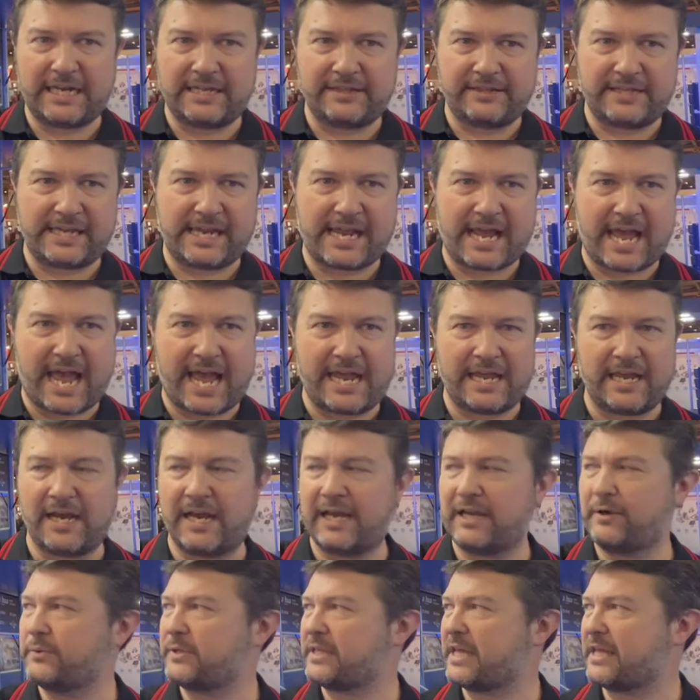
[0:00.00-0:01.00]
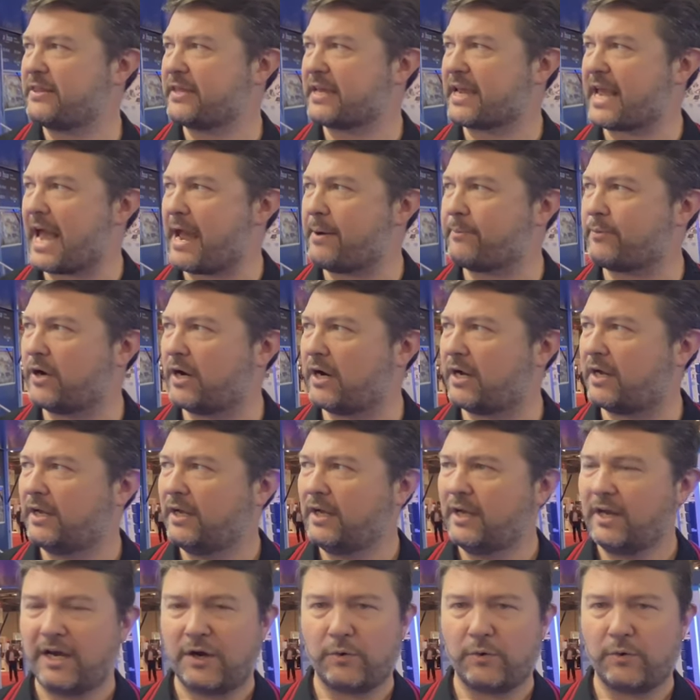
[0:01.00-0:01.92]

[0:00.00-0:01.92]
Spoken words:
in the AI within the camera,